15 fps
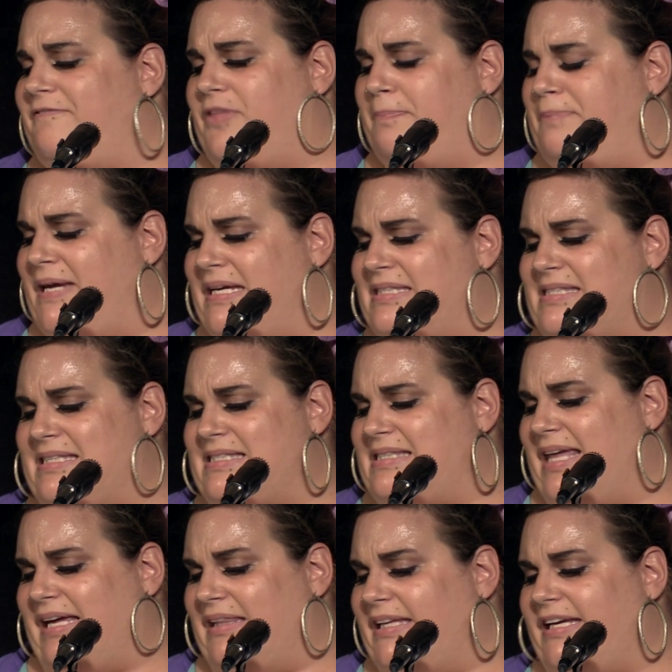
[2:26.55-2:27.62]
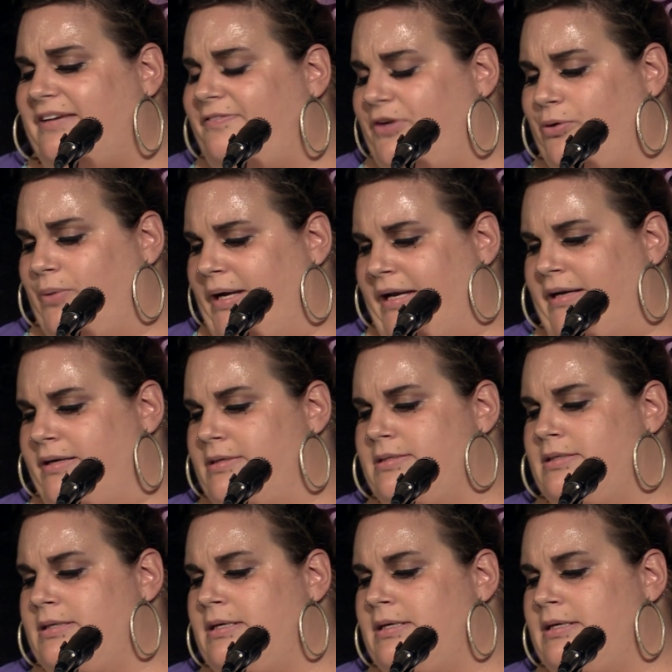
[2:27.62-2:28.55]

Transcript: of the pieces they leave you in.